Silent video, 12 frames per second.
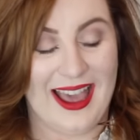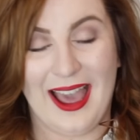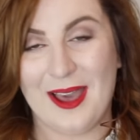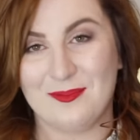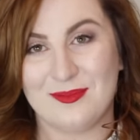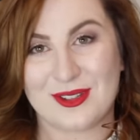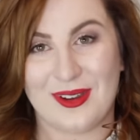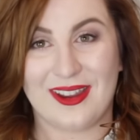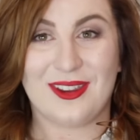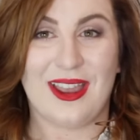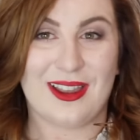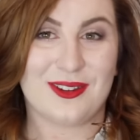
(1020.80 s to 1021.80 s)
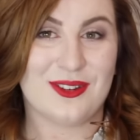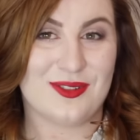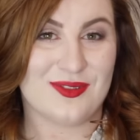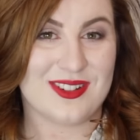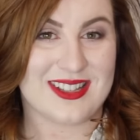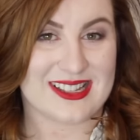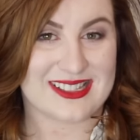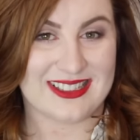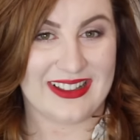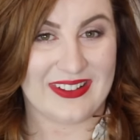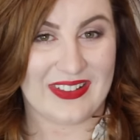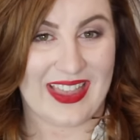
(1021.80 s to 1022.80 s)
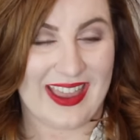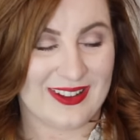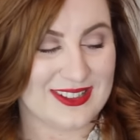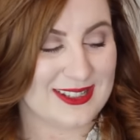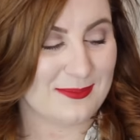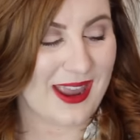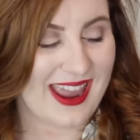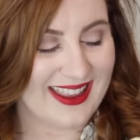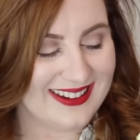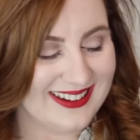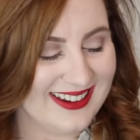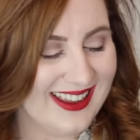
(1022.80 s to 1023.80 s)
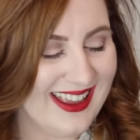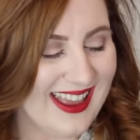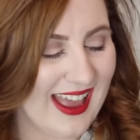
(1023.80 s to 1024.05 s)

Um, so I, I couldn't resist a little Elsa pen,